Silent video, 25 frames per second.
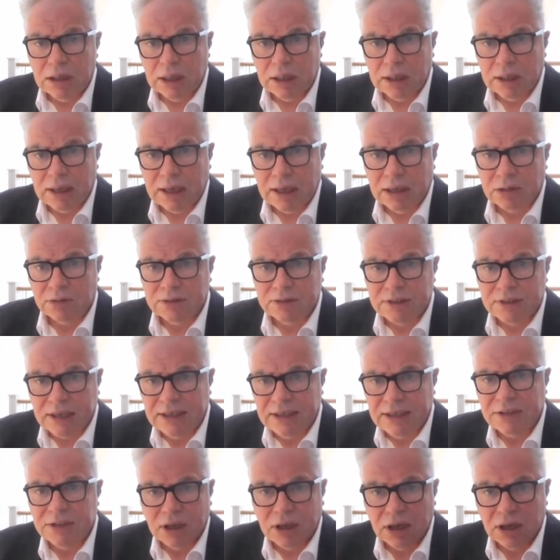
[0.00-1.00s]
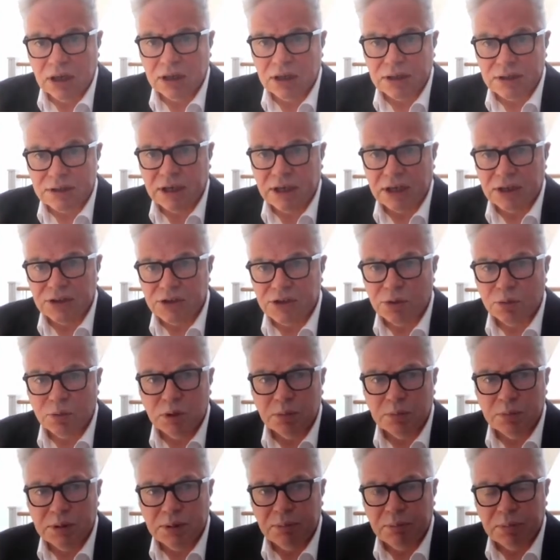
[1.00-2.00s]
how data architecture will
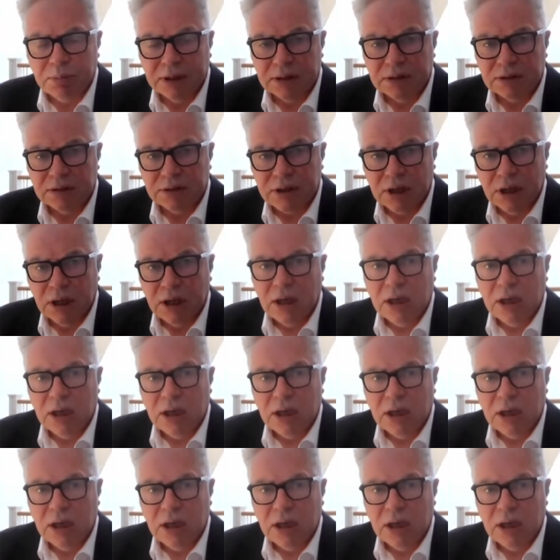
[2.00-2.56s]
be built,